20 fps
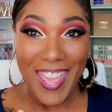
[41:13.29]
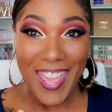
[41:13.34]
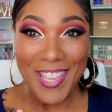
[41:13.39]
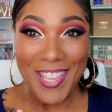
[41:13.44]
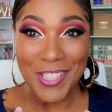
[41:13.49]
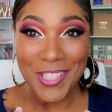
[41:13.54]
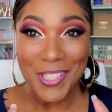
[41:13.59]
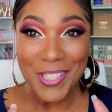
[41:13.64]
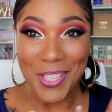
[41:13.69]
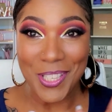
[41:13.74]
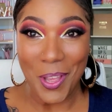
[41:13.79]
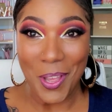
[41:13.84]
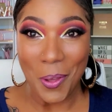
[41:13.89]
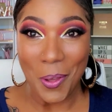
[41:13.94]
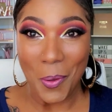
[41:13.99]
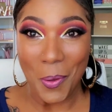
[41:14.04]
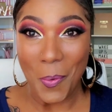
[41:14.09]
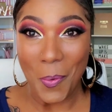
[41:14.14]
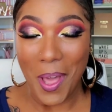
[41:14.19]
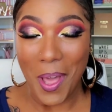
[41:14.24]
And
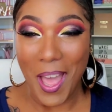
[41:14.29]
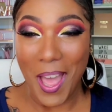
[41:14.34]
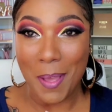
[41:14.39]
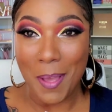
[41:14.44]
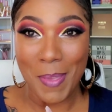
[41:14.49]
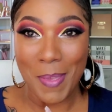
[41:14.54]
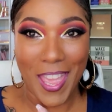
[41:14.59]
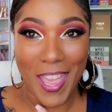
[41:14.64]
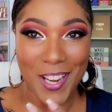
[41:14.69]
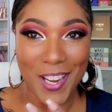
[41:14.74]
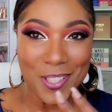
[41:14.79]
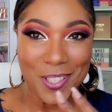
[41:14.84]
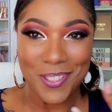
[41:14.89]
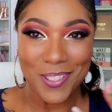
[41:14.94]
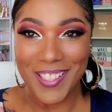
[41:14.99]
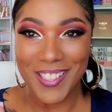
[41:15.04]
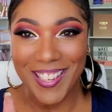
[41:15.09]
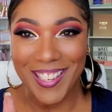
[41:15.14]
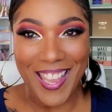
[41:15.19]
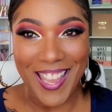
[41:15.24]
so I'm
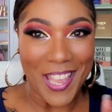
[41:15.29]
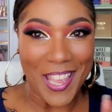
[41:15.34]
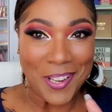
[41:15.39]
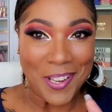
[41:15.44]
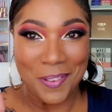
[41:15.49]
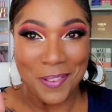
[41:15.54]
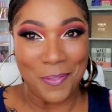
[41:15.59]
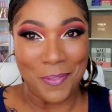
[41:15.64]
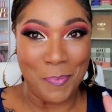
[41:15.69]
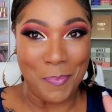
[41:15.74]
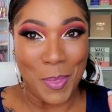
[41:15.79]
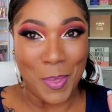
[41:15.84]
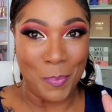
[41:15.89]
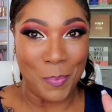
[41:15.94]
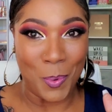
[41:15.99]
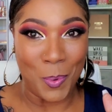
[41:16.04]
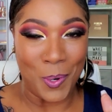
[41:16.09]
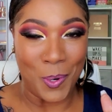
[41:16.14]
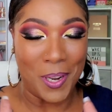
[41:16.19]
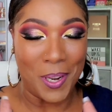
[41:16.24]
actually kind of
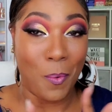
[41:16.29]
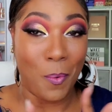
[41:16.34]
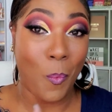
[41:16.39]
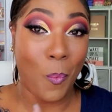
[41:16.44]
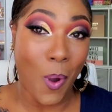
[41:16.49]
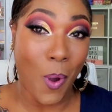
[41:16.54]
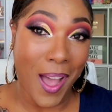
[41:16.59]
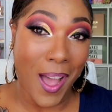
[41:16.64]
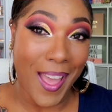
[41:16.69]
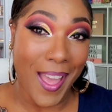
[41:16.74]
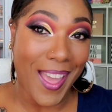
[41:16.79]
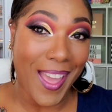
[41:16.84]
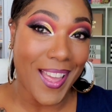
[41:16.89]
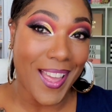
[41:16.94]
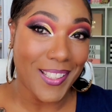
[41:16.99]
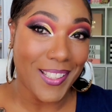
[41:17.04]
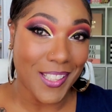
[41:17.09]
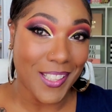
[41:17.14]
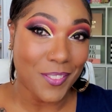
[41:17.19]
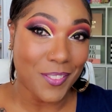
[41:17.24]
remembering why
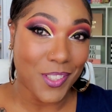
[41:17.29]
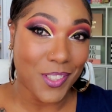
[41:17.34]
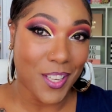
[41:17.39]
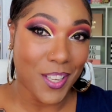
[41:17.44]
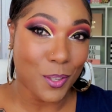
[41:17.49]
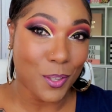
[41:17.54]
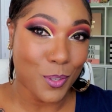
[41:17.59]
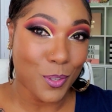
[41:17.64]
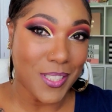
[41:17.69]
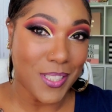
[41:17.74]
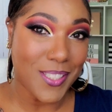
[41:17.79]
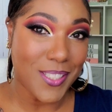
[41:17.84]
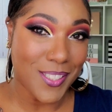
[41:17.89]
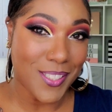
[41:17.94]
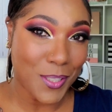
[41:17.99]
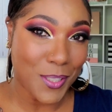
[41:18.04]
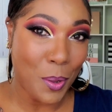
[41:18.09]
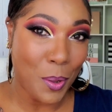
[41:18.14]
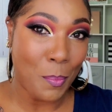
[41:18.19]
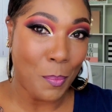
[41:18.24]
I loved cut
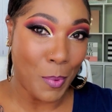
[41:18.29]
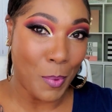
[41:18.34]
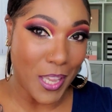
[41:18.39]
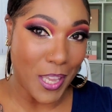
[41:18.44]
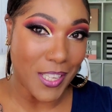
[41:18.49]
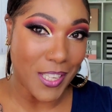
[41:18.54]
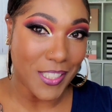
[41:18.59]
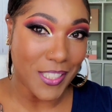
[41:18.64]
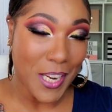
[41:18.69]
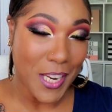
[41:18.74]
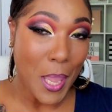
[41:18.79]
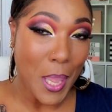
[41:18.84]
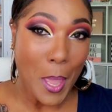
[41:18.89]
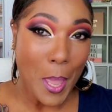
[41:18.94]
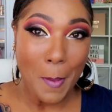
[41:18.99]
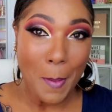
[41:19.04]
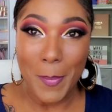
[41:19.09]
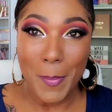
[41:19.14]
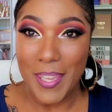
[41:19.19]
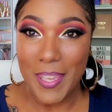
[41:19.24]
creases so much
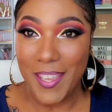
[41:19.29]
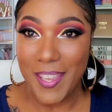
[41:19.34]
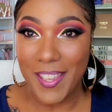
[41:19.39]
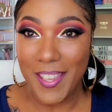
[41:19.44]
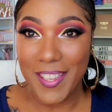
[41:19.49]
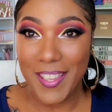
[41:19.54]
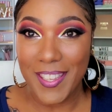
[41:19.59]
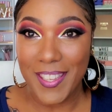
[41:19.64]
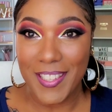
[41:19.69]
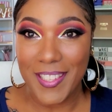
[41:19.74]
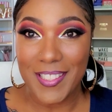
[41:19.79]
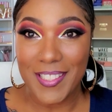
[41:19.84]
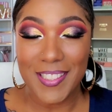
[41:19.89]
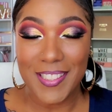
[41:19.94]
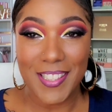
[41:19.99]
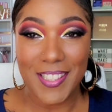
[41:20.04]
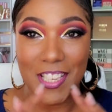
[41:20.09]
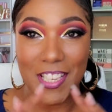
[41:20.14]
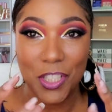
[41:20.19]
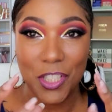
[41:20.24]

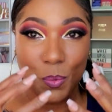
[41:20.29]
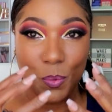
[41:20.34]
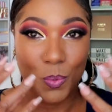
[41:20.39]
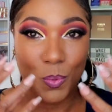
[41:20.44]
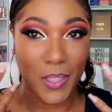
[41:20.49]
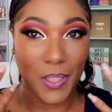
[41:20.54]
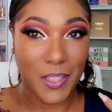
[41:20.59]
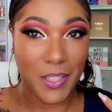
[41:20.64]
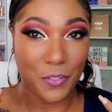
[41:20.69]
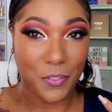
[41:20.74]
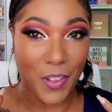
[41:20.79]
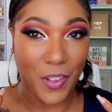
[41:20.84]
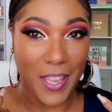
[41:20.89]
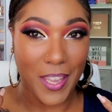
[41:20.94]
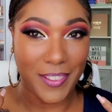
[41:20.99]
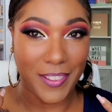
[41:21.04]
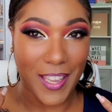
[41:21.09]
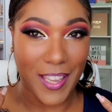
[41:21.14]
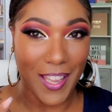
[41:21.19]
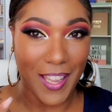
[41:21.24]
because they just really
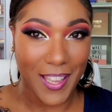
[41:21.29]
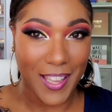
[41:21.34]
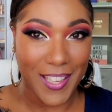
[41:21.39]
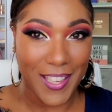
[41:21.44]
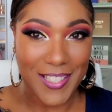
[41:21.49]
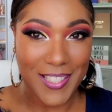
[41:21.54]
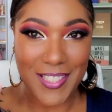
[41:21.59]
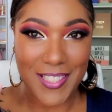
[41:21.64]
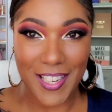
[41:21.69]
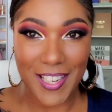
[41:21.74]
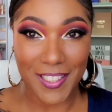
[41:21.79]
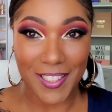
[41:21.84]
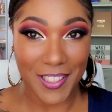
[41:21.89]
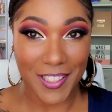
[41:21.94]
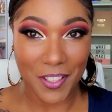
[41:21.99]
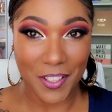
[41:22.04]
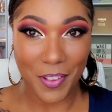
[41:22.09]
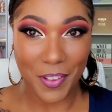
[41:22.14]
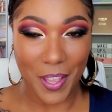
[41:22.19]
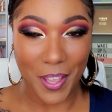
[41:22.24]
define the eyes and I
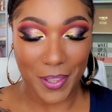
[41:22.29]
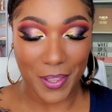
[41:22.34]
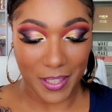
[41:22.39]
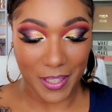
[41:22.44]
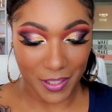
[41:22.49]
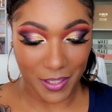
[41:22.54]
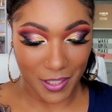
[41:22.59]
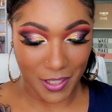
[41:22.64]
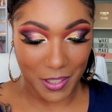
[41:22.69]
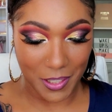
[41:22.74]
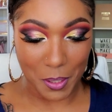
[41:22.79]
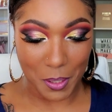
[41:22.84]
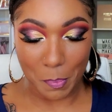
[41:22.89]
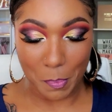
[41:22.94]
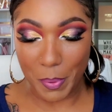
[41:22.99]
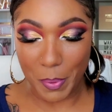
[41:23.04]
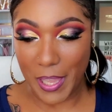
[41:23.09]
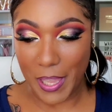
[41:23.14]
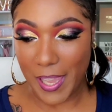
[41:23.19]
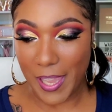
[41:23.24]
love how they look.
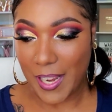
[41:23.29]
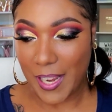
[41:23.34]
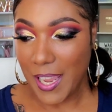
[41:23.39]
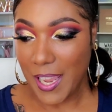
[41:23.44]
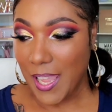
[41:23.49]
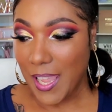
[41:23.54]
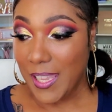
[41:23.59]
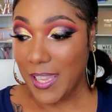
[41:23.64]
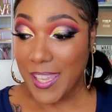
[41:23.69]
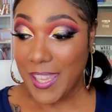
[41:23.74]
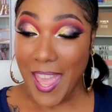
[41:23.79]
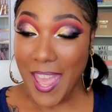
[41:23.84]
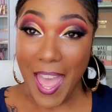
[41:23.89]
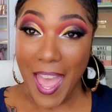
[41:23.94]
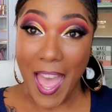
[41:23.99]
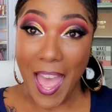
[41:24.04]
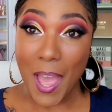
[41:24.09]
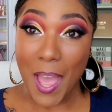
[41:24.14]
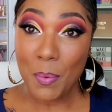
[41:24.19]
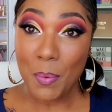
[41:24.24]
But
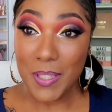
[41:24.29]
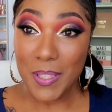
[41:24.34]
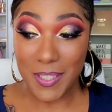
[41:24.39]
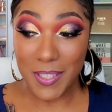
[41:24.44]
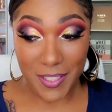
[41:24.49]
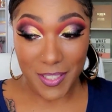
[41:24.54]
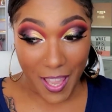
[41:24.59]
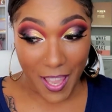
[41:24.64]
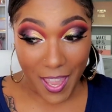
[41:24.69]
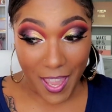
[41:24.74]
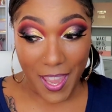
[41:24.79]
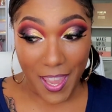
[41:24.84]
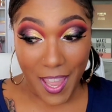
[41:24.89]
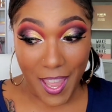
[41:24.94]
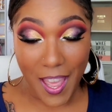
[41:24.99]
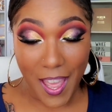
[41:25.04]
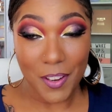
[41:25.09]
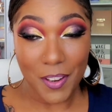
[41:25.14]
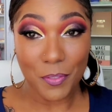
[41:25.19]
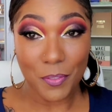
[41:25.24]
yeah, I would say
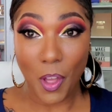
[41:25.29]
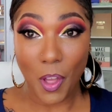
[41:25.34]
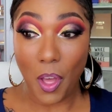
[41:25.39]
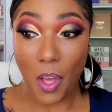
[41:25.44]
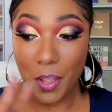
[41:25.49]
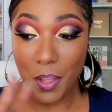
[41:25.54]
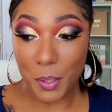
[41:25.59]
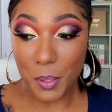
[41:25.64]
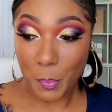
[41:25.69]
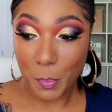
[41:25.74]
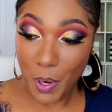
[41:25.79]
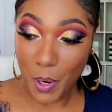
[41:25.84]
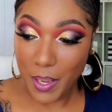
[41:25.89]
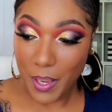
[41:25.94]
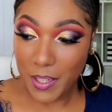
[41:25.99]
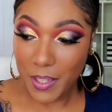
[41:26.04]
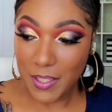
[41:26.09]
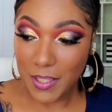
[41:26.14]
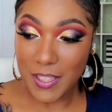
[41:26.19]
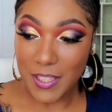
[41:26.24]
out of all the
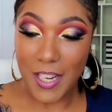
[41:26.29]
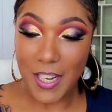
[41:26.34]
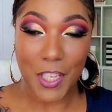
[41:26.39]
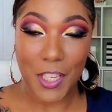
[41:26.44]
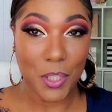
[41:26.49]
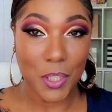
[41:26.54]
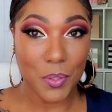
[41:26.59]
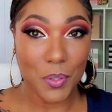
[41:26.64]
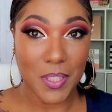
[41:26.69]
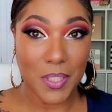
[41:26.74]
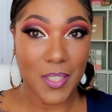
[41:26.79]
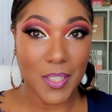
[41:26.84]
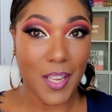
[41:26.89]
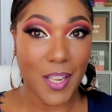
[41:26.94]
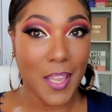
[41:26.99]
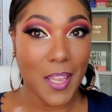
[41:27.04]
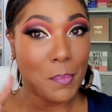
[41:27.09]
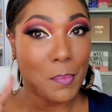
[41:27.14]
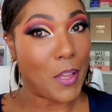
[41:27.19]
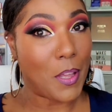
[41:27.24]
products that I use
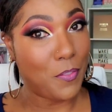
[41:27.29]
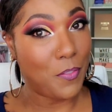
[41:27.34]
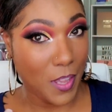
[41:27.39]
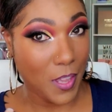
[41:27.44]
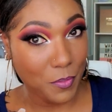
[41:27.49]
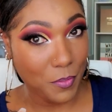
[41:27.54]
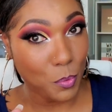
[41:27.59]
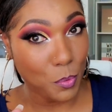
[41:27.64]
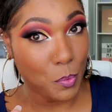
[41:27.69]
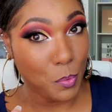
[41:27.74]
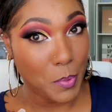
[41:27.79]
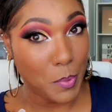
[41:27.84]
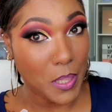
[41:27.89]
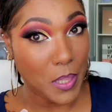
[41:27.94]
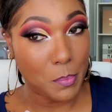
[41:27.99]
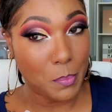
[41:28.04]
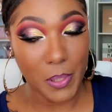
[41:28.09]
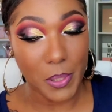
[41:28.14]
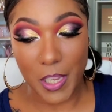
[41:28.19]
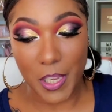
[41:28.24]
today, my favorite would
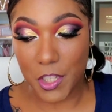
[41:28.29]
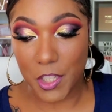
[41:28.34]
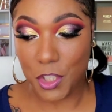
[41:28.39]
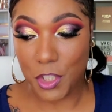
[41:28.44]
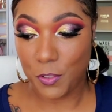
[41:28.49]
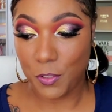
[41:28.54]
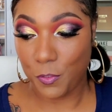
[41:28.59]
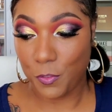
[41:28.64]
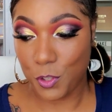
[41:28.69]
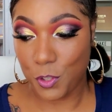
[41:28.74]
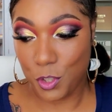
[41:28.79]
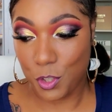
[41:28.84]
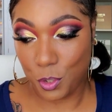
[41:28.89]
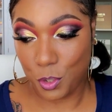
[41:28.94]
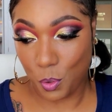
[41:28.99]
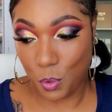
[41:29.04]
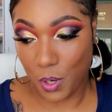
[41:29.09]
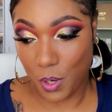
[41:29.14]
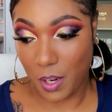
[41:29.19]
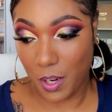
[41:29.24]
be the blush for
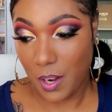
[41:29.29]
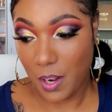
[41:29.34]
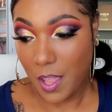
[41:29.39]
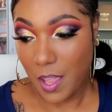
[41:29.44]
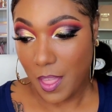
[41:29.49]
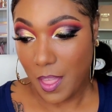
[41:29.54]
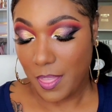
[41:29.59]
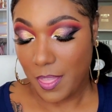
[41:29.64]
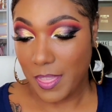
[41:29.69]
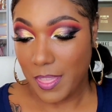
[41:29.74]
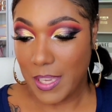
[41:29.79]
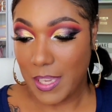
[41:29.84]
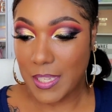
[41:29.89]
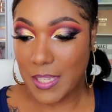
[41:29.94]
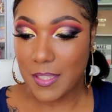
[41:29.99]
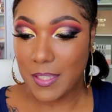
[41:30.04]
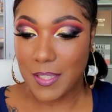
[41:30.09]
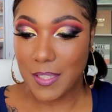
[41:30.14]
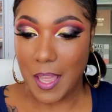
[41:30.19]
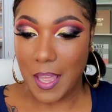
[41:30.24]
sure.
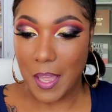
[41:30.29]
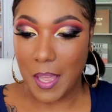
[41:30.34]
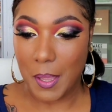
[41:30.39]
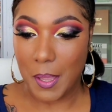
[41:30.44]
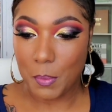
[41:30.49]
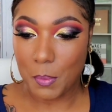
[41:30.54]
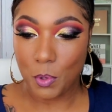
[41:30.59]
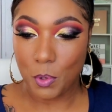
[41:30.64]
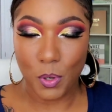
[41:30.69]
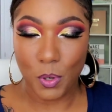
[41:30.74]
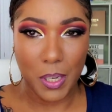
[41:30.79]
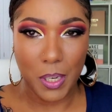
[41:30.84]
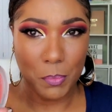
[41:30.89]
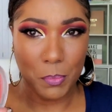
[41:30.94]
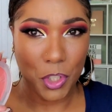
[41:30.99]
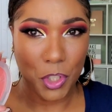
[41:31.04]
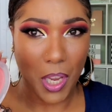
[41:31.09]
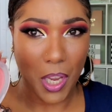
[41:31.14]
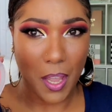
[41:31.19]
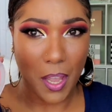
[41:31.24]
This um,
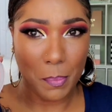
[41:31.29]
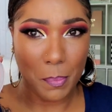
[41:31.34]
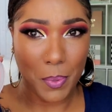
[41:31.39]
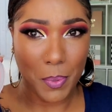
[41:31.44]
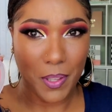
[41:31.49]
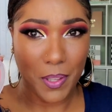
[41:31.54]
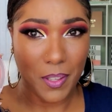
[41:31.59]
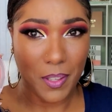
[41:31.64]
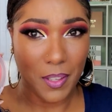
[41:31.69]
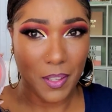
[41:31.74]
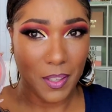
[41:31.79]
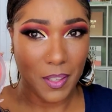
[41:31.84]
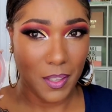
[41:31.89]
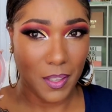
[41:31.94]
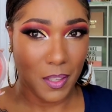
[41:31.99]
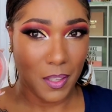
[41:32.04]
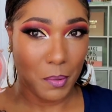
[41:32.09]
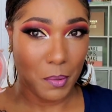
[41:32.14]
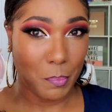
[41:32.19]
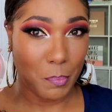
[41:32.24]
Crème Shop
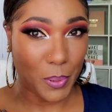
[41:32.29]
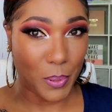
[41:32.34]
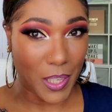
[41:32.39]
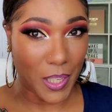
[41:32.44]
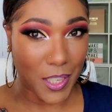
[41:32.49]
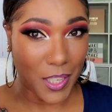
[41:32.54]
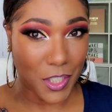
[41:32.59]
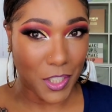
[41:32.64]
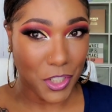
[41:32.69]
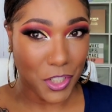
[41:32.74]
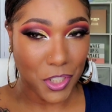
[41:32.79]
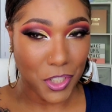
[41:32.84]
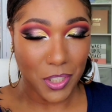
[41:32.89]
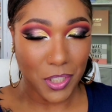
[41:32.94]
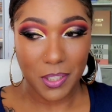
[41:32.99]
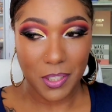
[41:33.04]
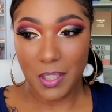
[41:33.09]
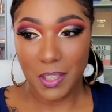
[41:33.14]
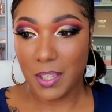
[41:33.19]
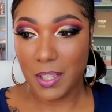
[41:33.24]

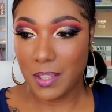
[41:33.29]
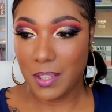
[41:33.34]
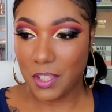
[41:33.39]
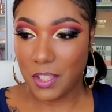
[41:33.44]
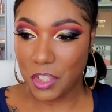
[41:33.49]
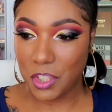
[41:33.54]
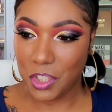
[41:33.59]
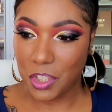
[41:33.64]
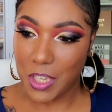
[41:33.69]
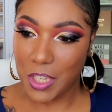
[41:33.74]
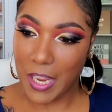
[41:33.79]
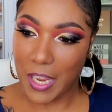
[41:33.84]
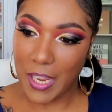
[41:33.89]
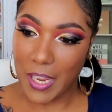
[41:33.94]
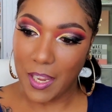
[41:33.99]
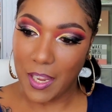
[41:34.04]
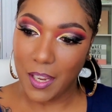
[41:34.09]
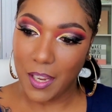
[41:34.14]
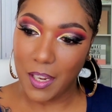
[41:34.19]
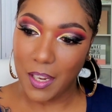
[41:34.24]
blush in the
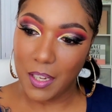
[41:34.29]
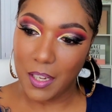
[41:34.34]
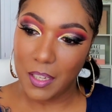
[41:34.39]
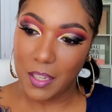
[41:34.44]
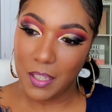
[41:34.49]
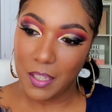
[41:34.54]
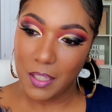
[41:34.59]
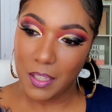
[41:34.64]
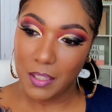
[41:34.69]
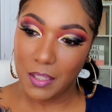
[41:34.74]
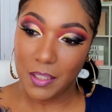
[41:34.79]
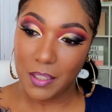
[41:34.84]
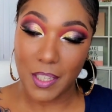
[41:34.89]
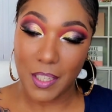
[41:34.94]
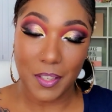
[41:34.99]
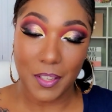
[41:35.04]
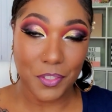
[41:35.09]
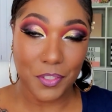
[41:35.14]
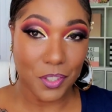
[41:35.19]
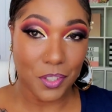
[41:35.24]
shade
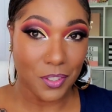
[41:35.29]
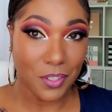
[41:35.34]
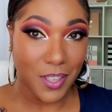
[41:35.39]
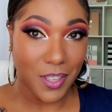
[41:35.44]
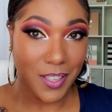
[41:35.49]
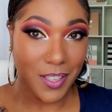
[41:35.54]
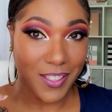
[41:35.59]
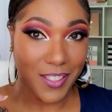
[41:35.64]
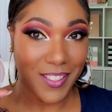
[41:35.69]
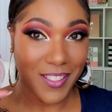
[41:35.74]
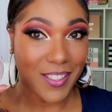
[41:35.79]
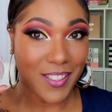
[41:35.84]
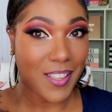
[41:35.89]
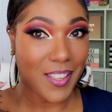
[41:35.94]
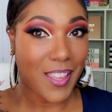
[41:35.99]
Love Struck.